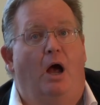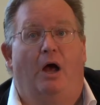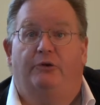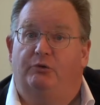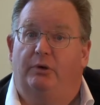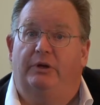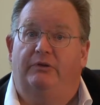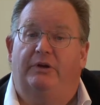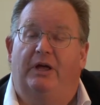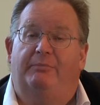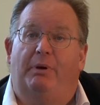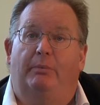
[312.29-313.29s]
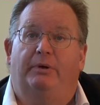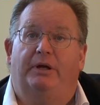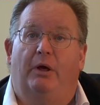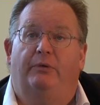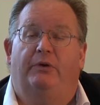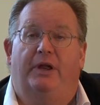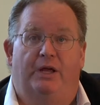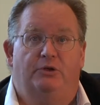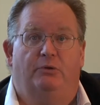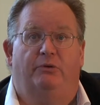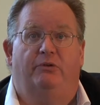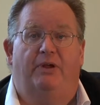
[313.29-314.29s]
Australia's had public health and
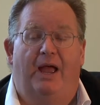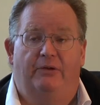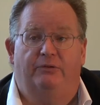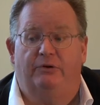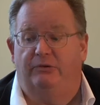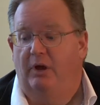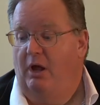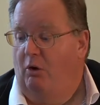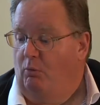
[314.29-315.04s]
natural disasters.